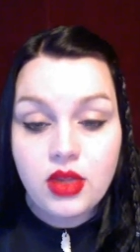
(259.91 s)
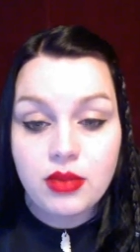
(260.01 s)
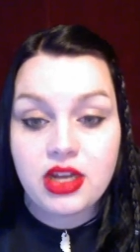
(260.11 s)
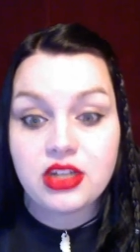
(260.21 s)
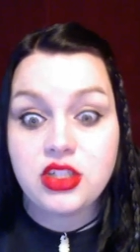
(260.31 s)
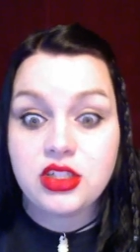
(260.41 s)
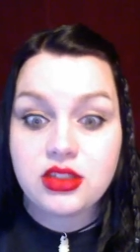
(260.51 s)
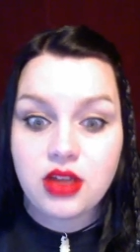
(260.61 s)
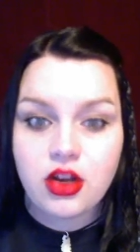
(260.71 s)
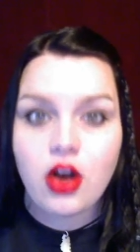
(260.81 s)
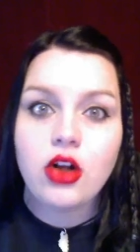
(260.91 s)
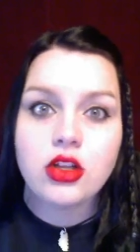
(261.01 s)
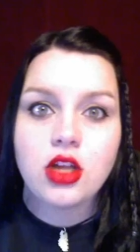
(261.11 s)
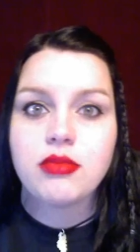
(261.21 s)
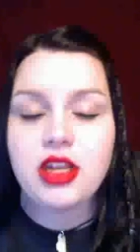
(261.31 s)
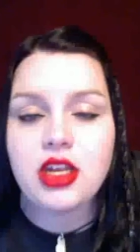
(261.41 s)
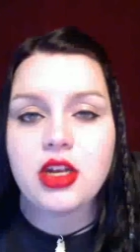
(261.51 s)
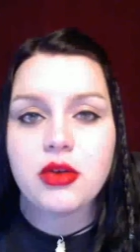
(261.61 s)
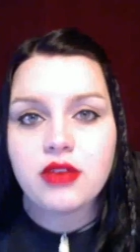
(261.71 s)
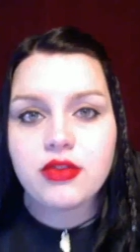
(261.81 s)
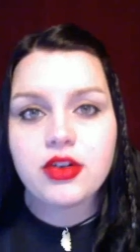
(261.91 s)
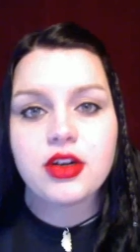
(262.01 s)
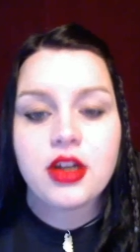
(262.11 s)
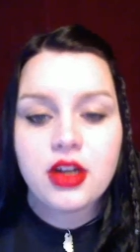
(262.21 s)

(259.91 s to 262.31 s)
Because she's called on me or whatever.